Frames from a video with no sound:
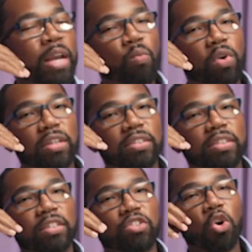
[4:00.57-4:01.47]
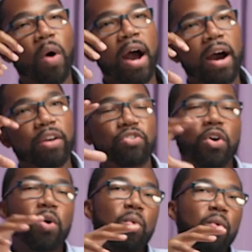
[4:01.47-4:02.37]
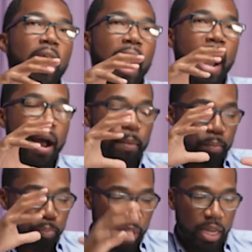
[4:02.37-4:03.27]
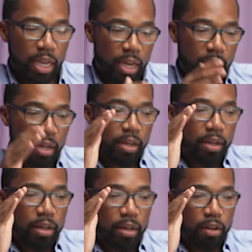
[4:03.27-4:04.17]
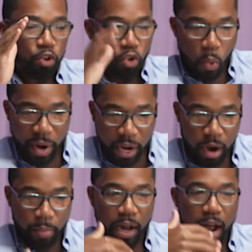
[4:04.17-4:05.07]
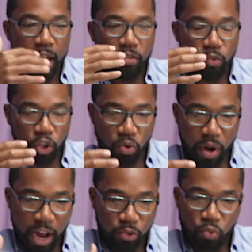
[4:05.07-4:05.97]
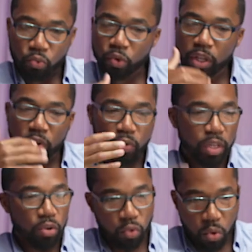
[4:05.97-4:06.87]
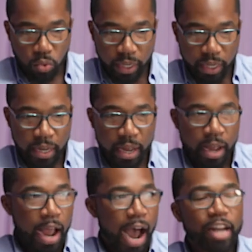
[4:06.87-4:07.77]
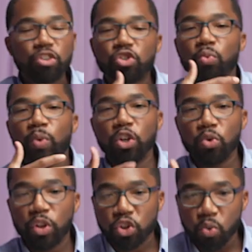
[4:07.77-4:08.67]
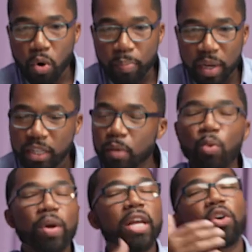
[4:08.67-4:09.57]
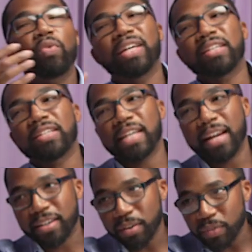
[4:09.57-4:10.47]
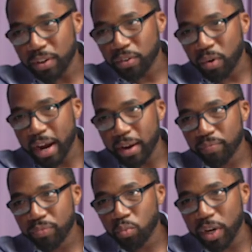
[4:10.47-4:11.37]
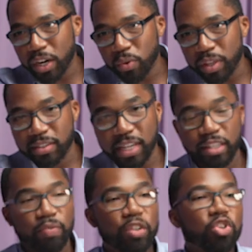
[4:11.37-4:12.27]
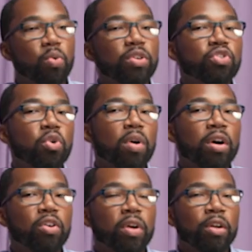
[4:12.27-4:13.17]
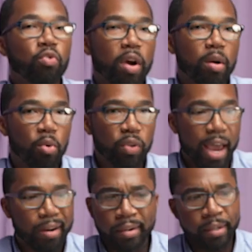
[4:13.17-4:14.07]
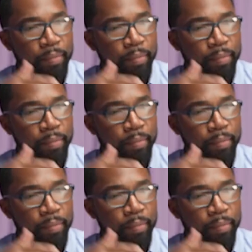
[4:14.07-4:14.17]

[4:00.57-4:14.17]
it was so I so being growing up kind of when you guys were really really rolling, I just we knew that you were a big deal, but we didn't know the extent of it, right? right. We didn't know the extent of it. So it's so incredible that